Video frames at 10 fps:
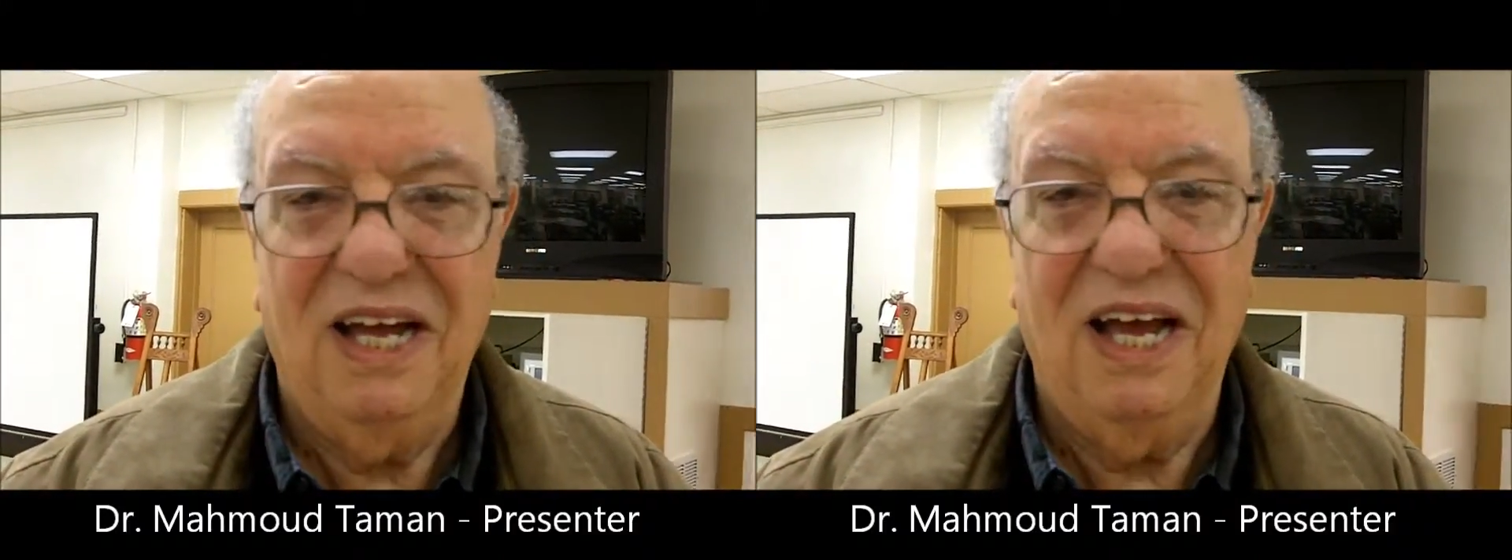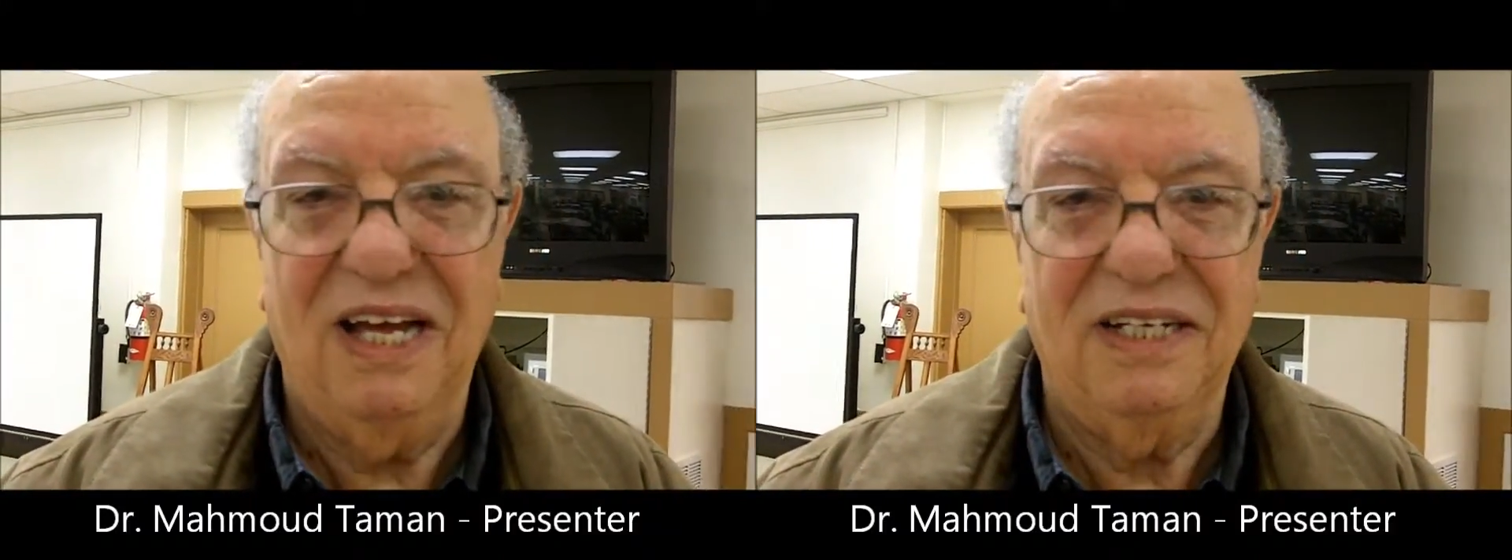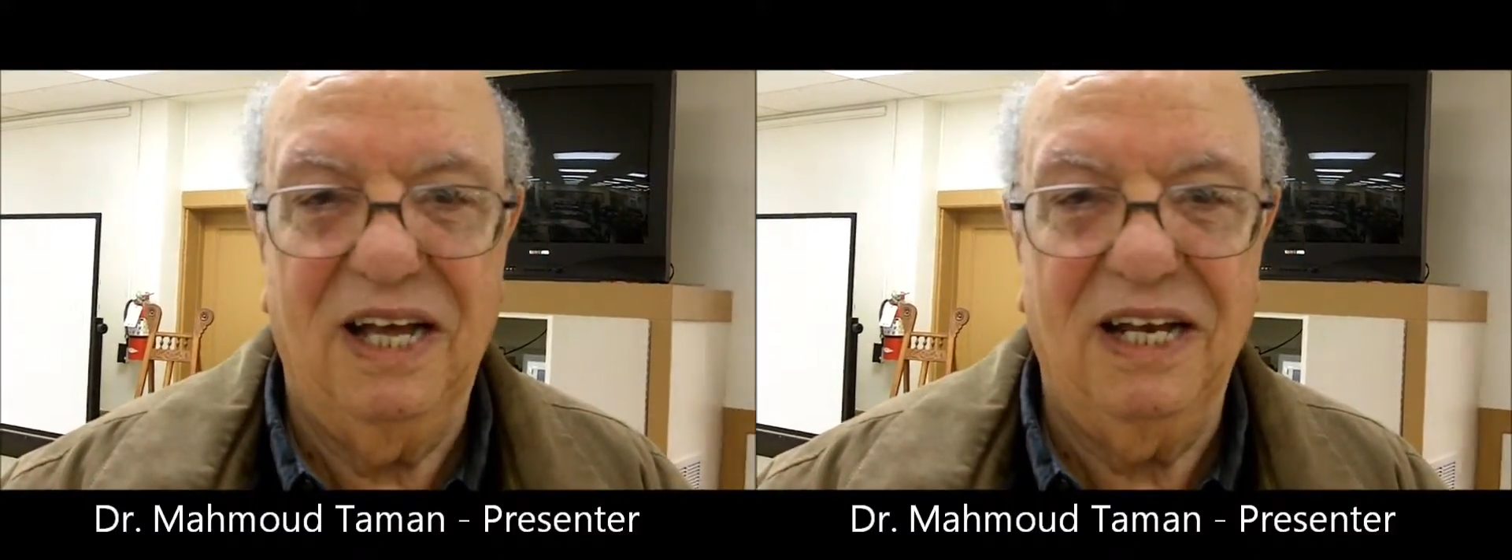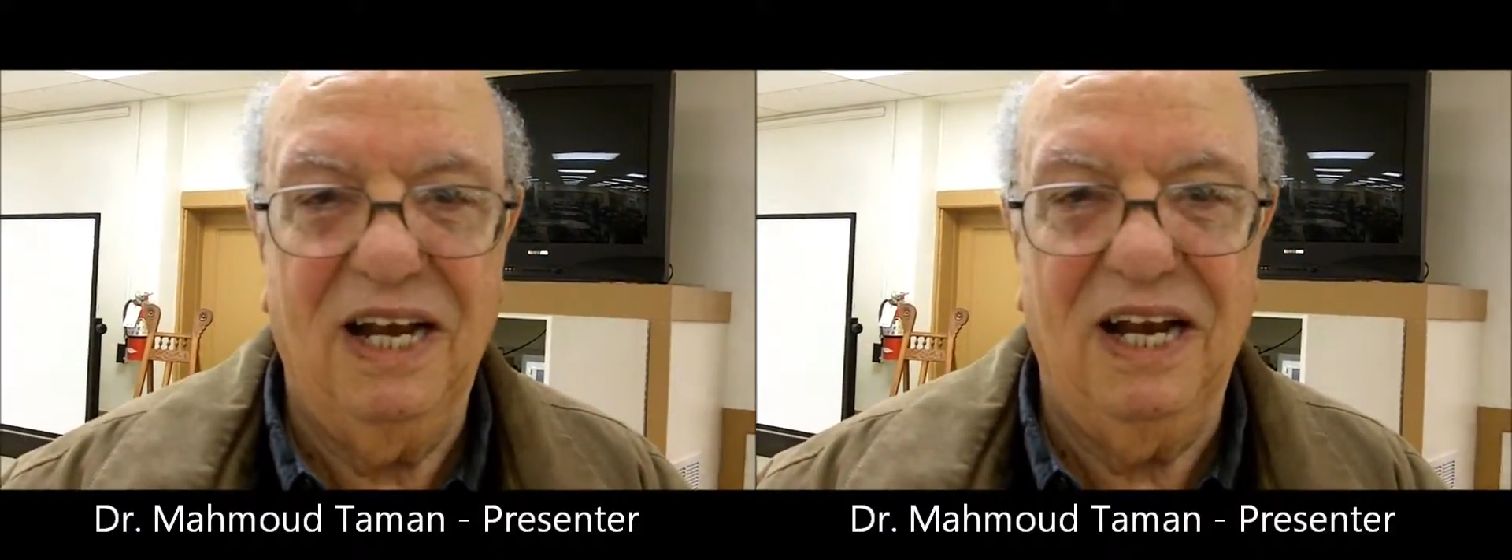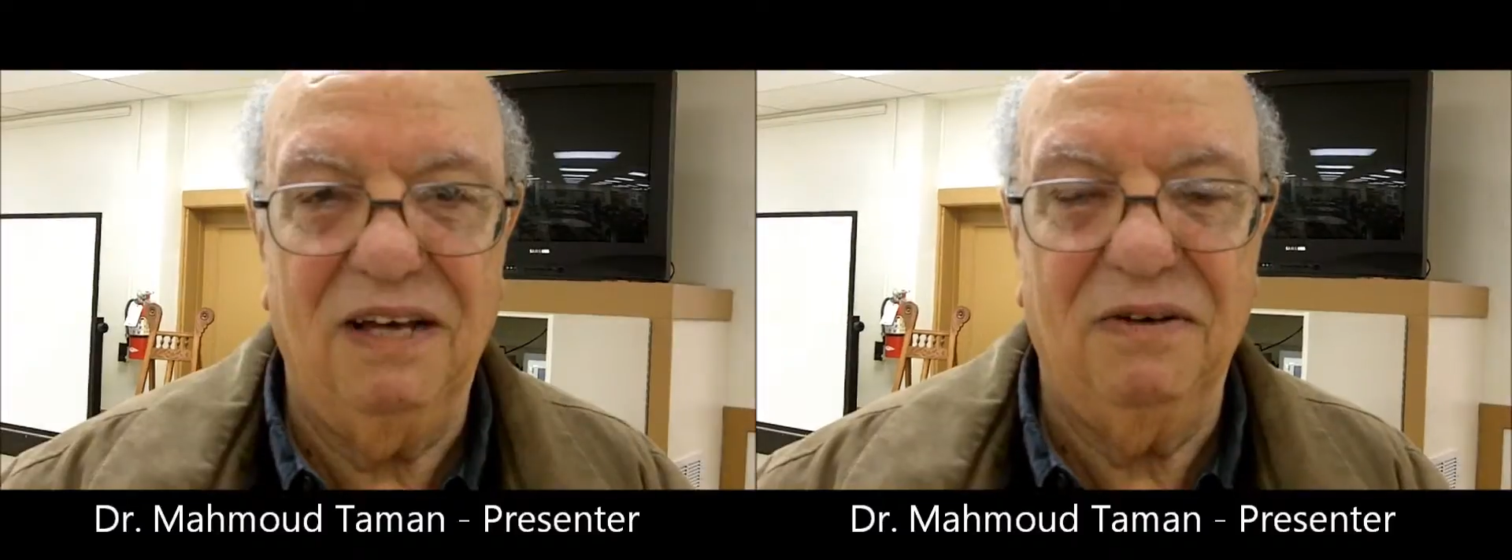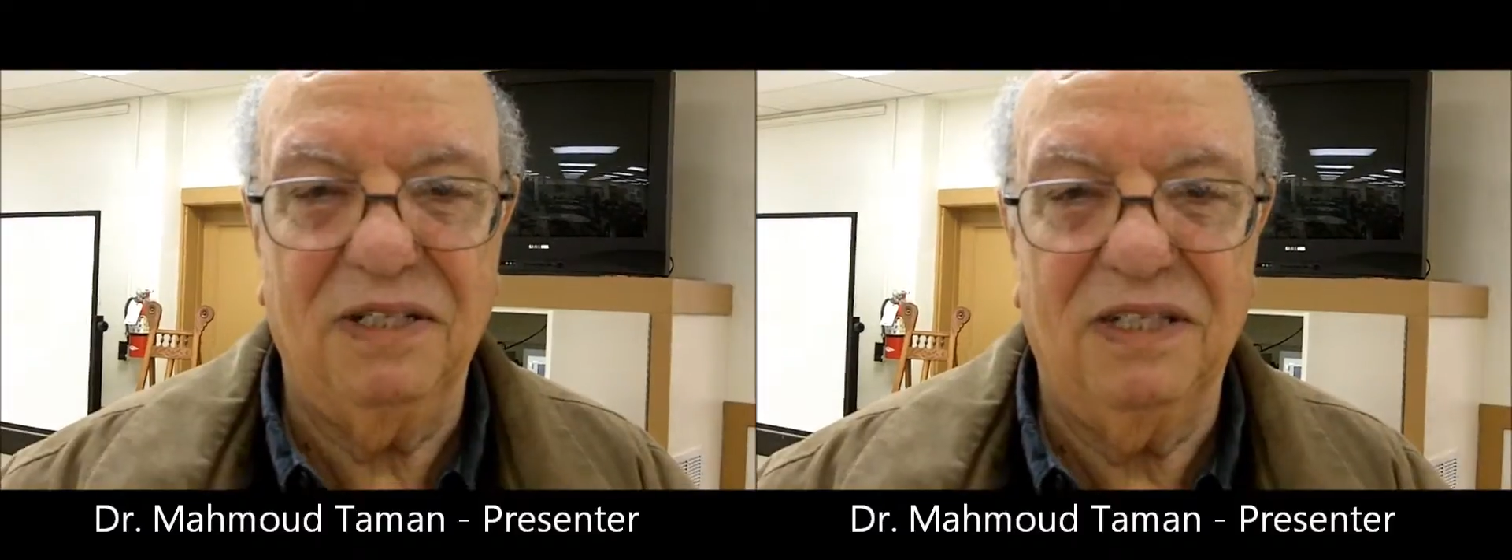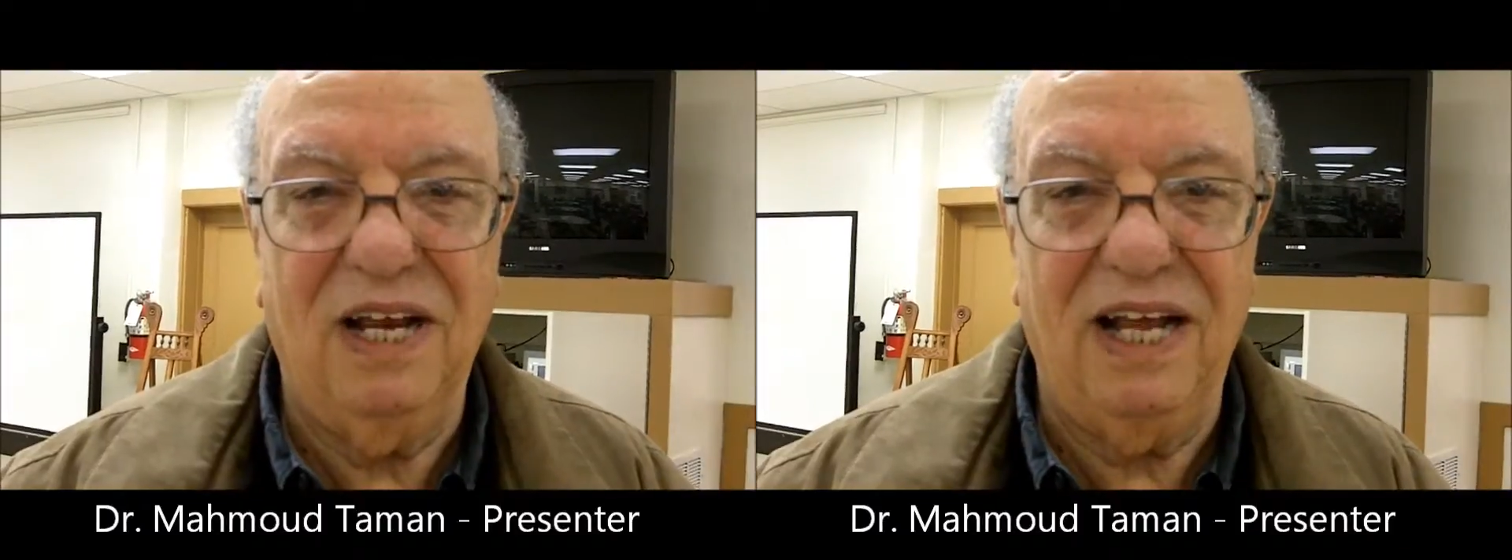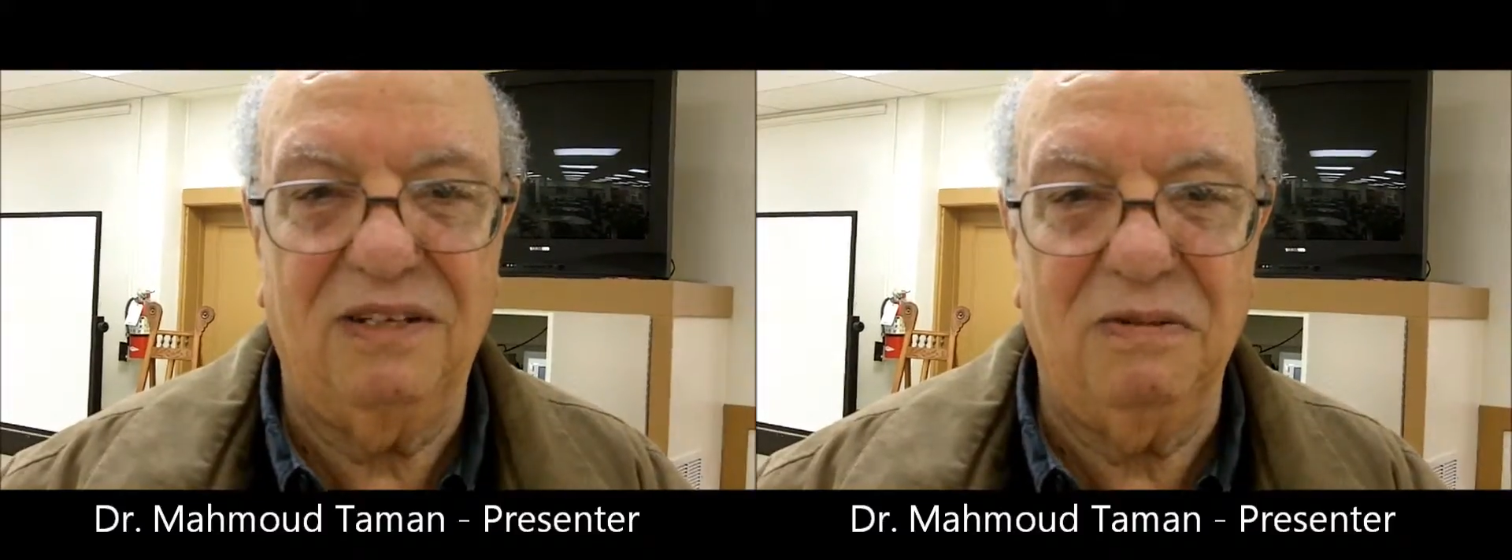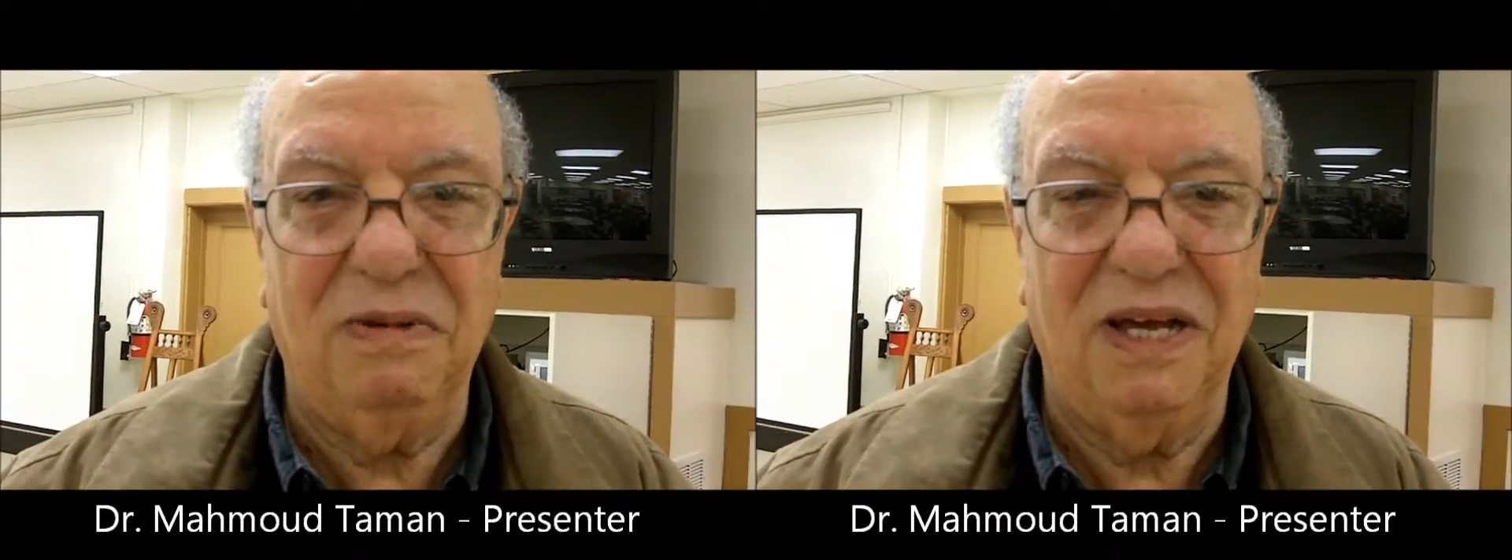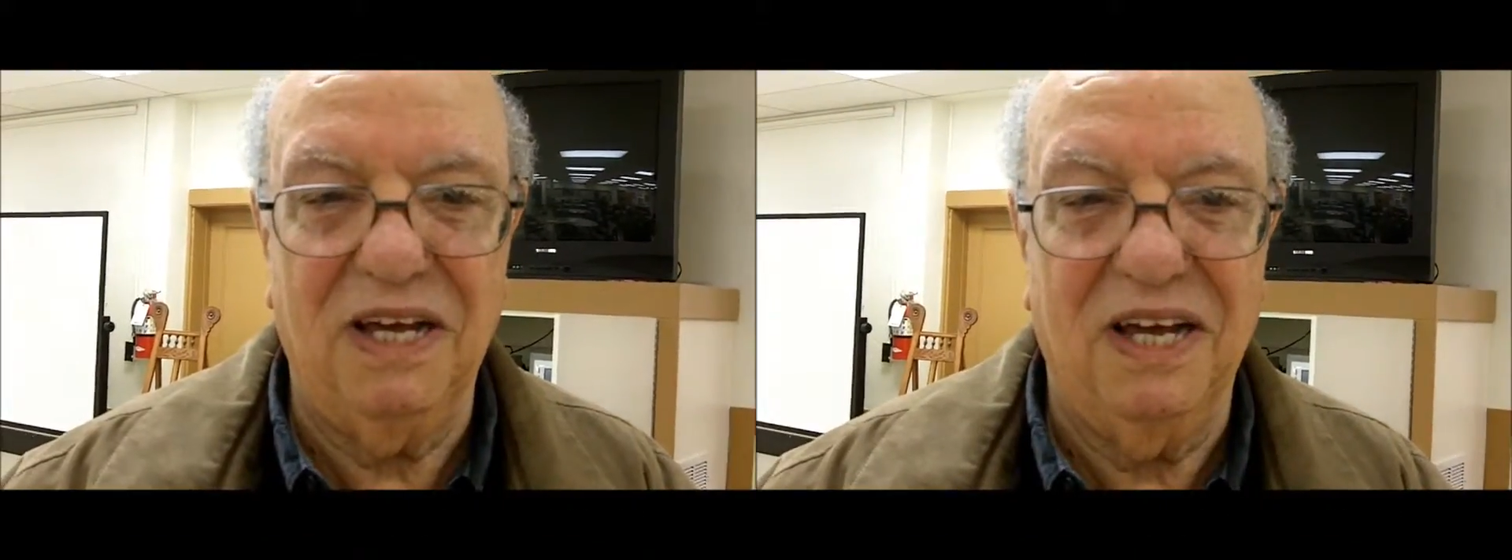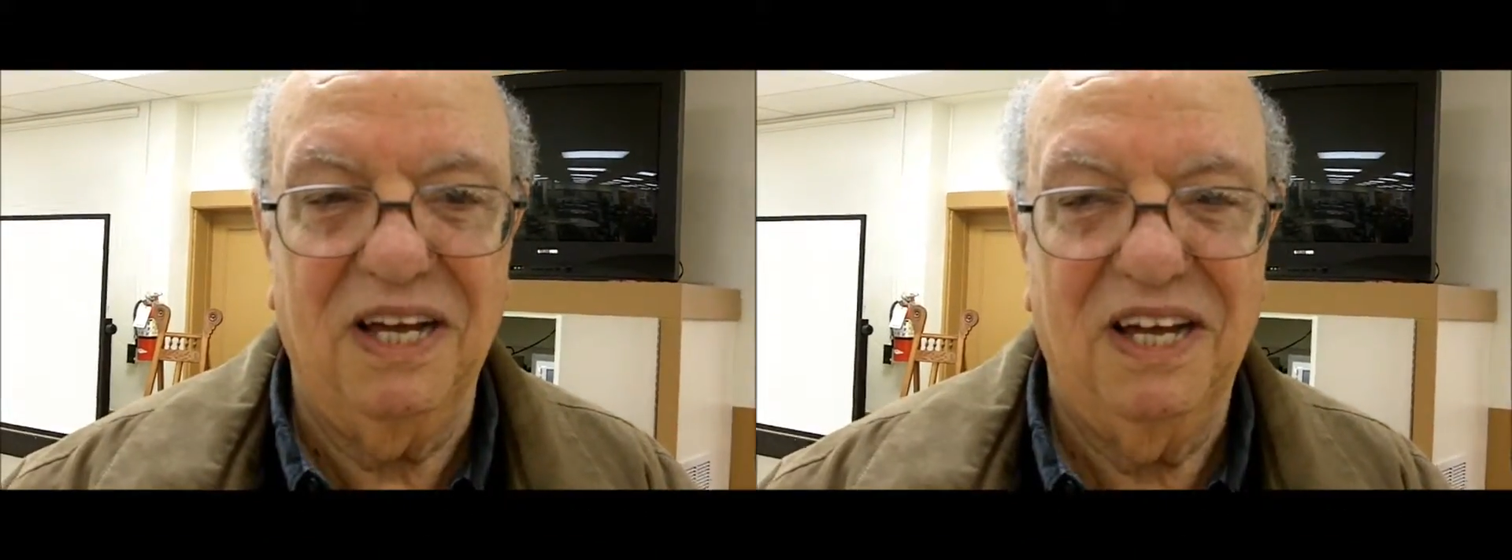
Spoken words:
and really it was great to be here.